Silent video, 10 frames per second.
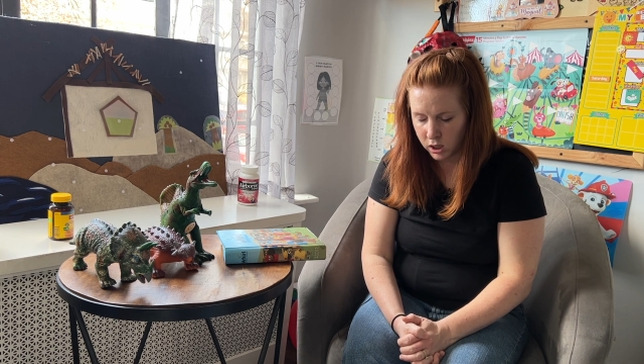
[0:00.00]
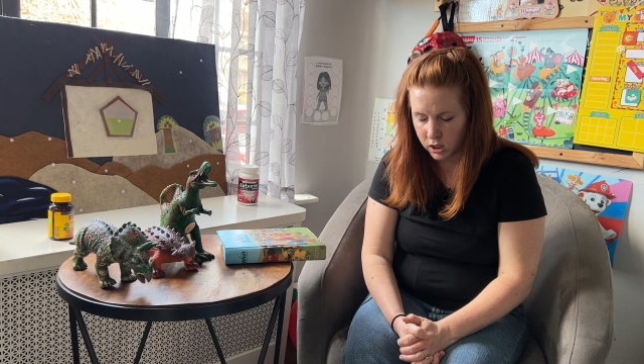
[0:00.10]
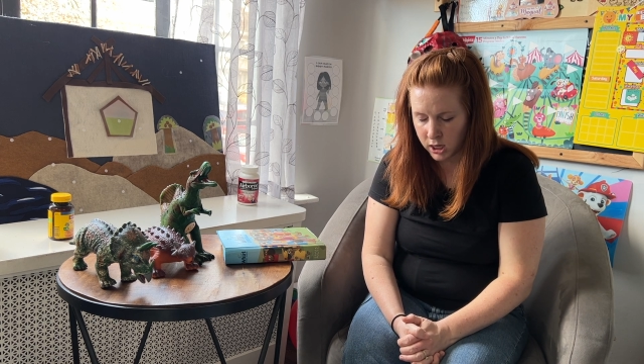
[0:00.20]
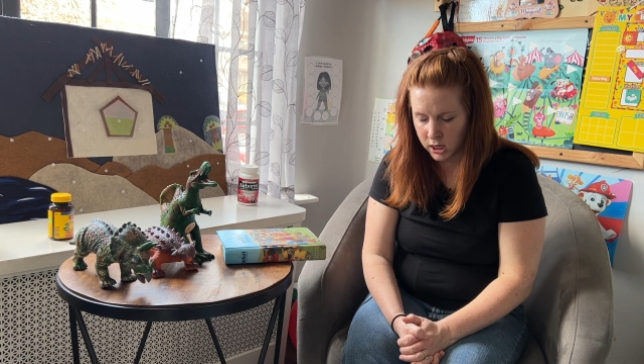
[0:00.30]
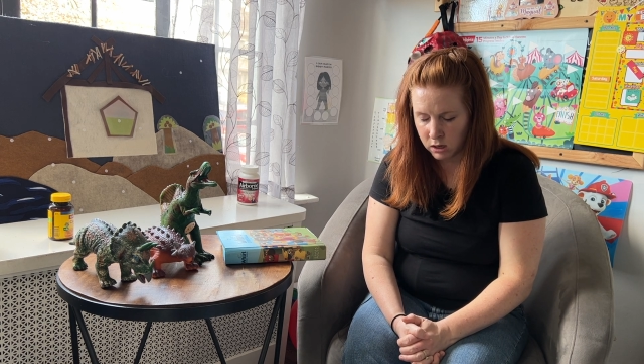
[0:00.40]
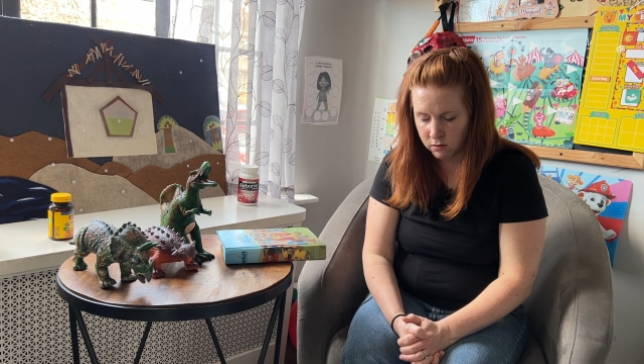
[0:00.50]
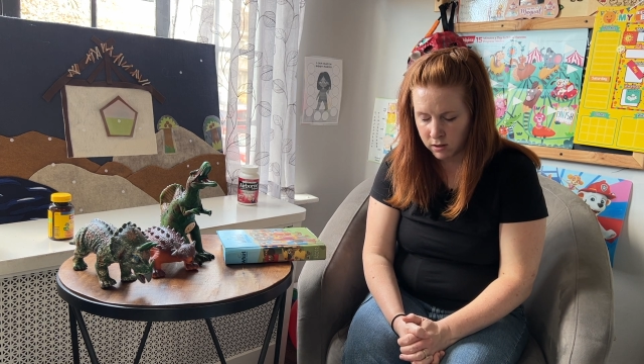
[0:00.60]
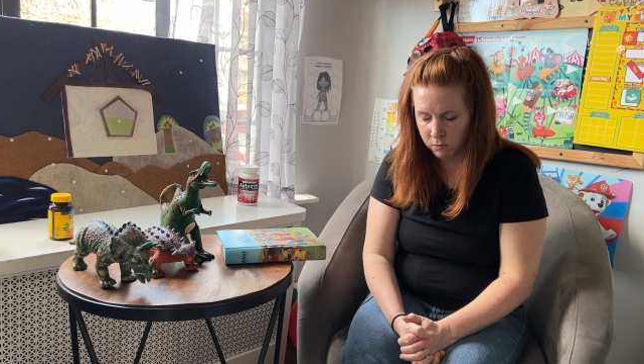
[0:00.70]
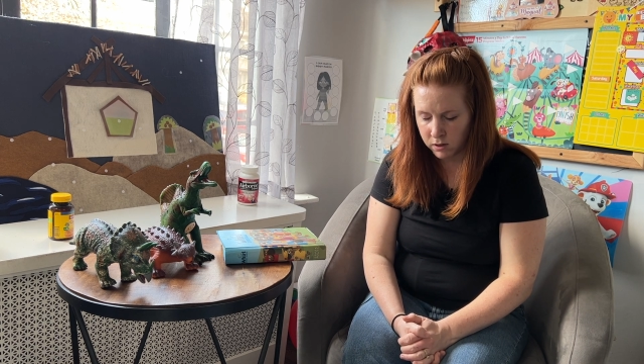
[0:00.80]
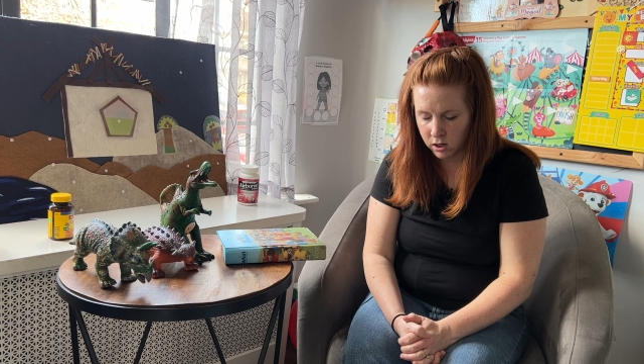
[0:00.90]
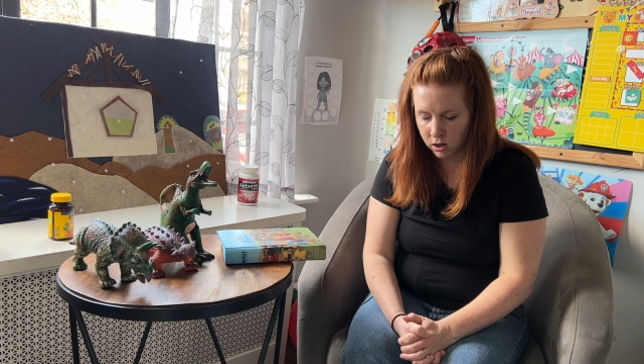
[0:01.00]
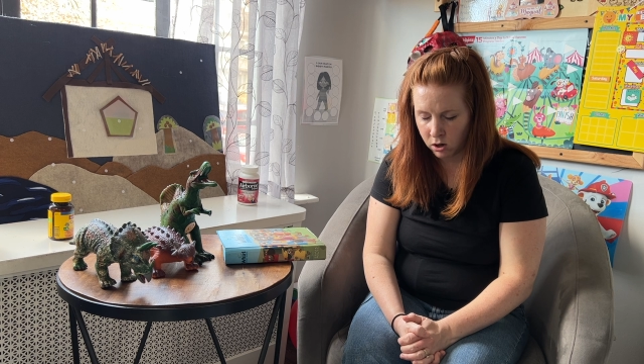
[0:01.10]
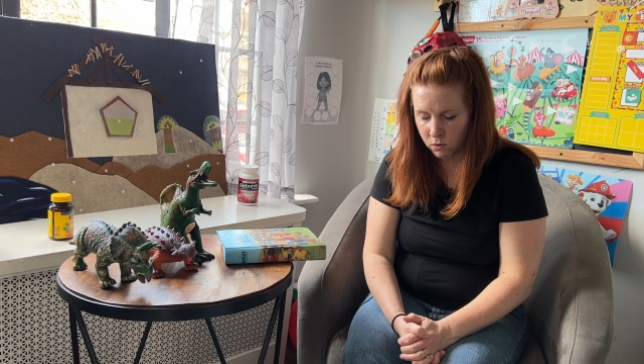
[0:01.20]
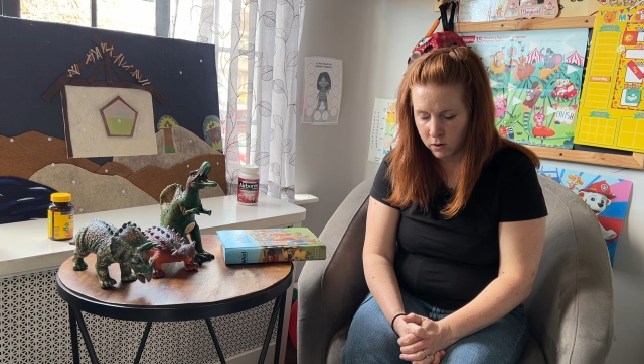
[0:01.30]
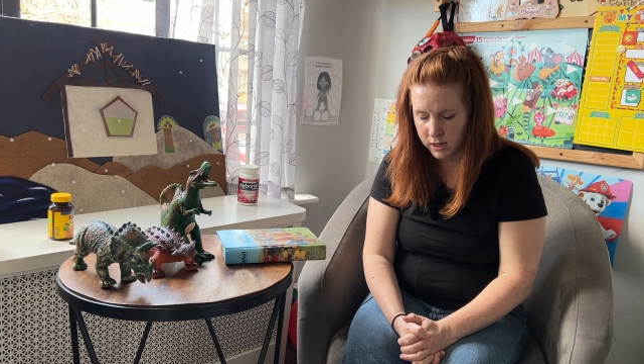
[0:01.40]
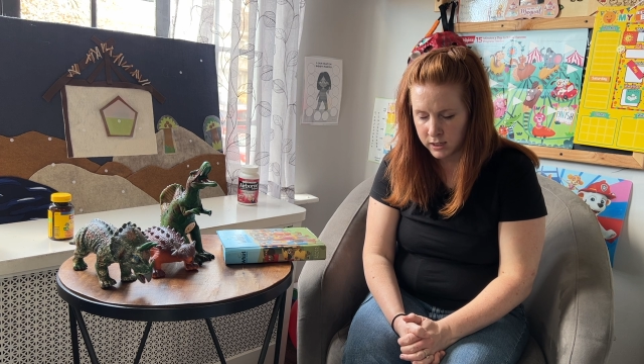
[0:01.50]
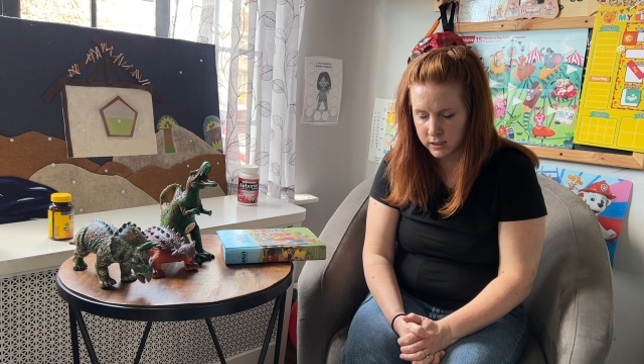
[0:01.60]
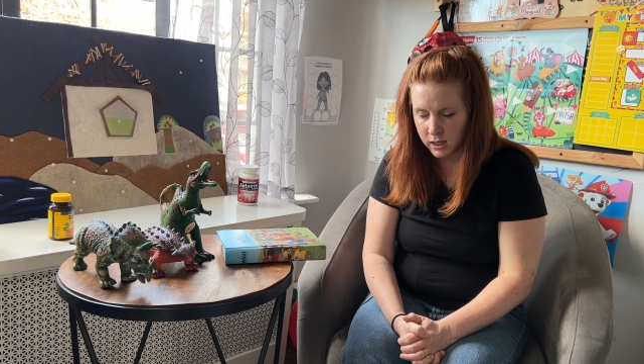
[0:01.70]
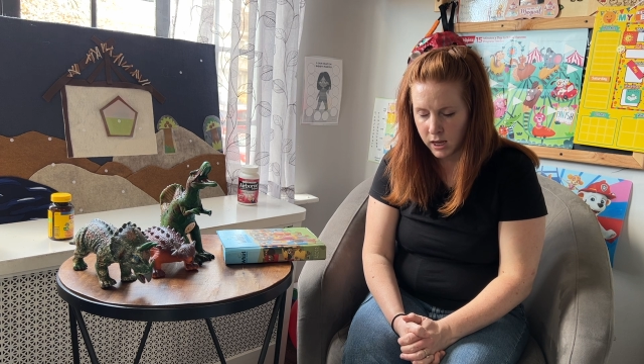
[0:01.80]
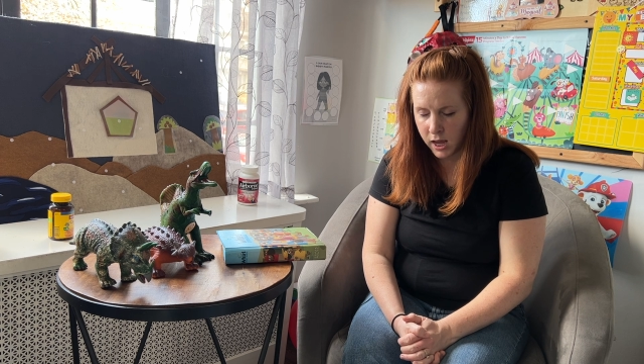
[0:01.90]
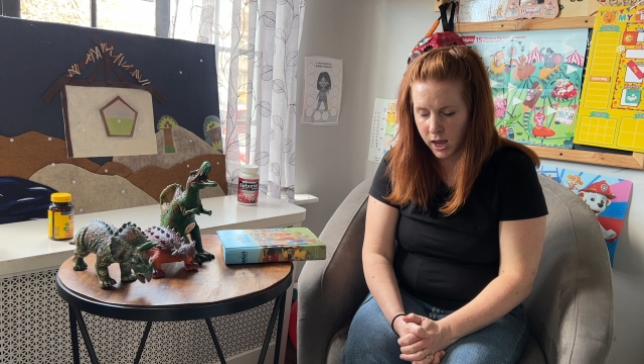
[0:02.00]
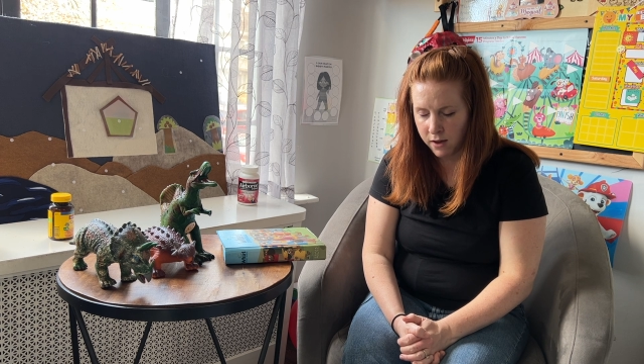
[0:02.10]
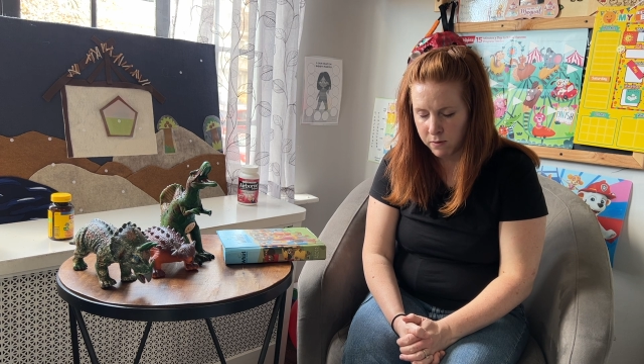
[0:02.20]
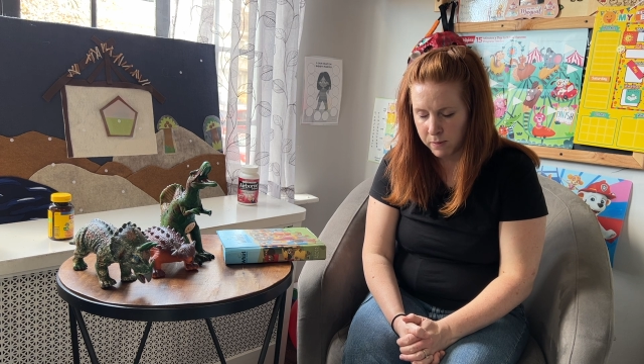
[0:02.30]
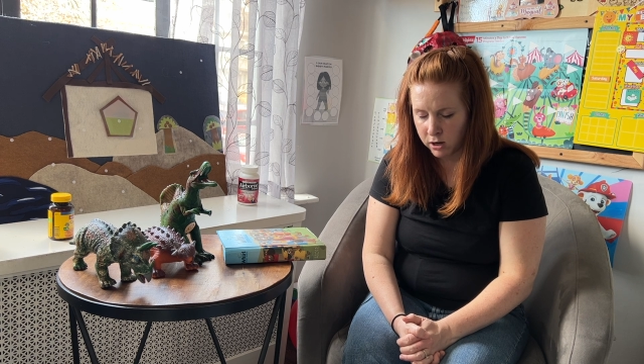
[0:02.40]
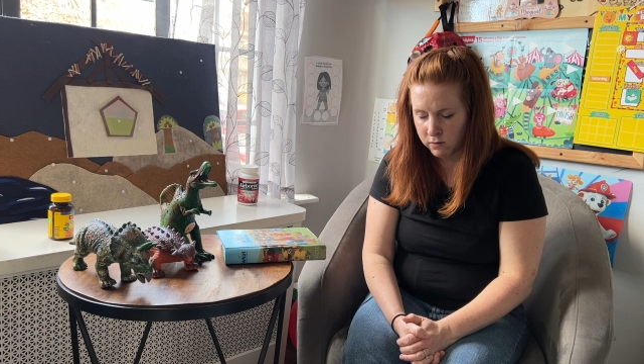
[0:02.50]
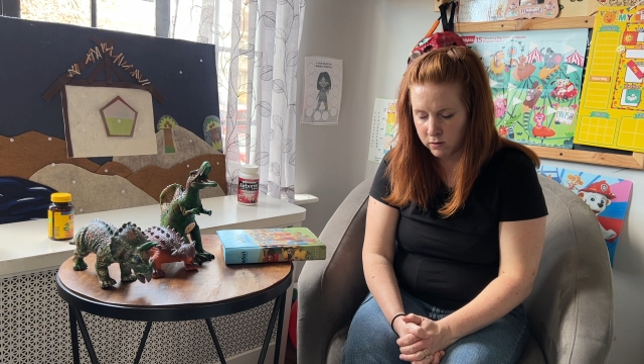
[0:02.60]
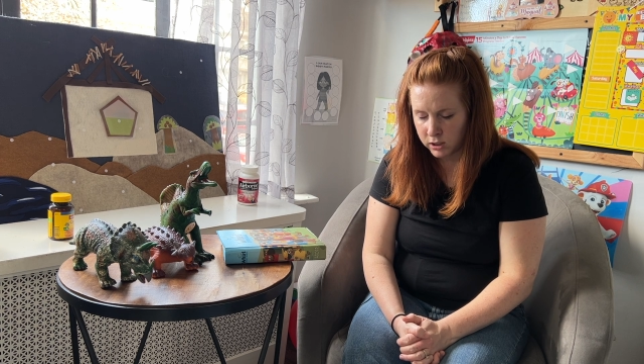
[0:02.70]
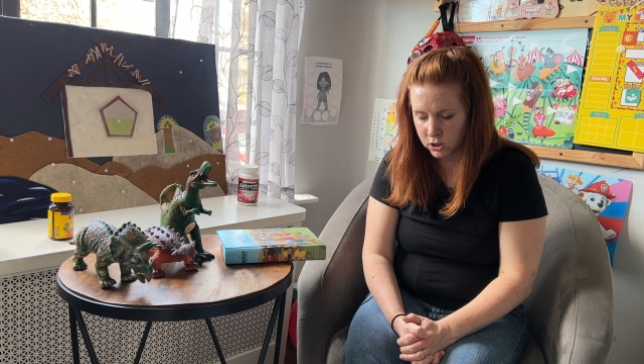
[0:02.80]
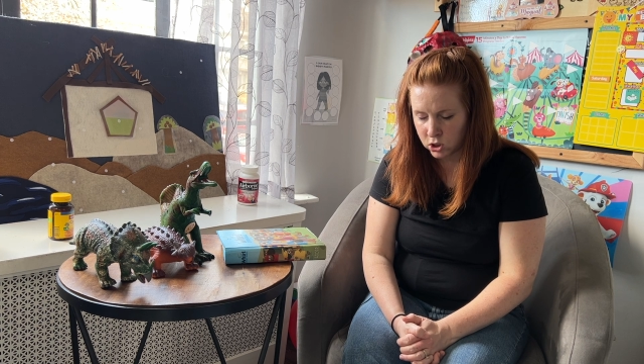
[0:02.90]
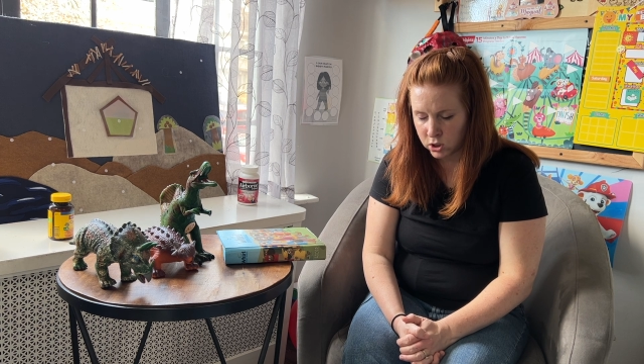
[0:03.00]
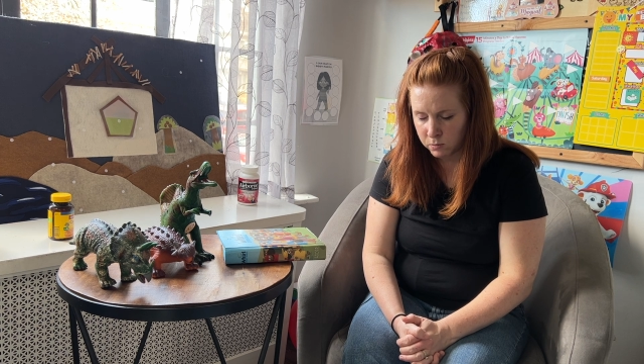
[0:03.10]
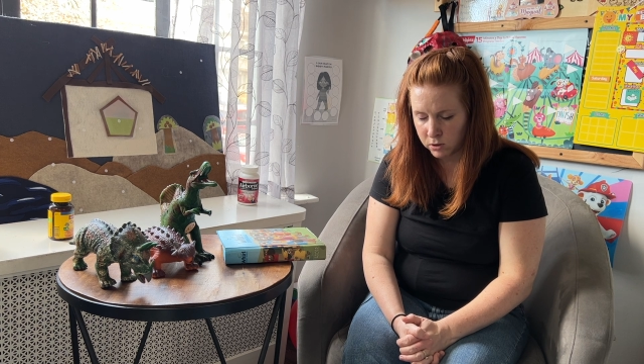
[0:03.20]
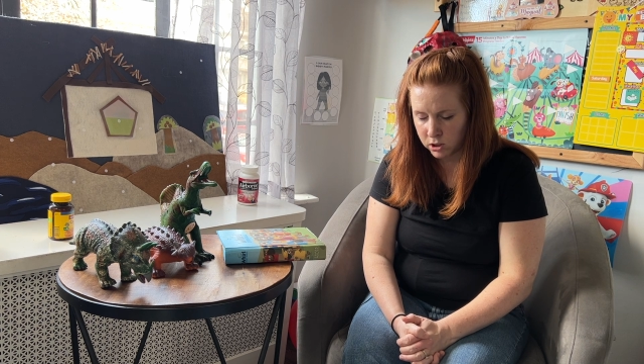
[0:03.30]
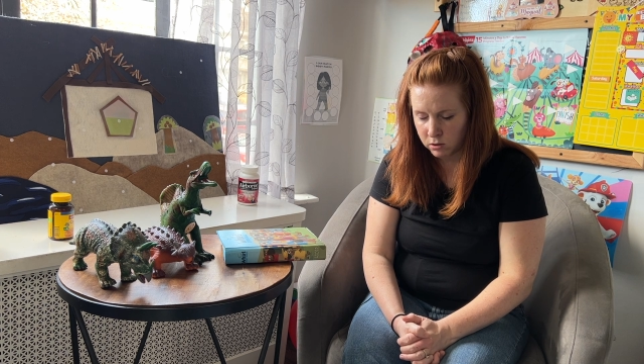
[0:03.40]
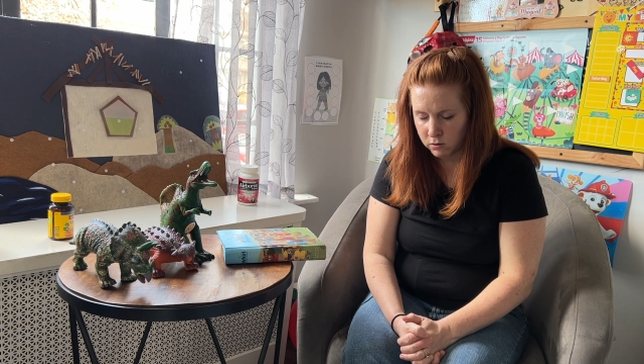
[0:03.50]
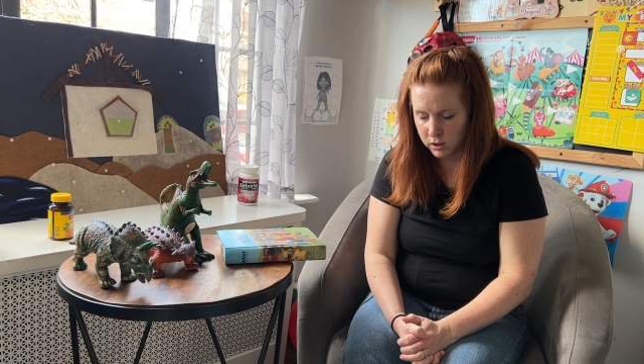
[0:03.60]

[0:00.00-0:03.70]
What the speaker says: Thank you that we can always have a better relationship with you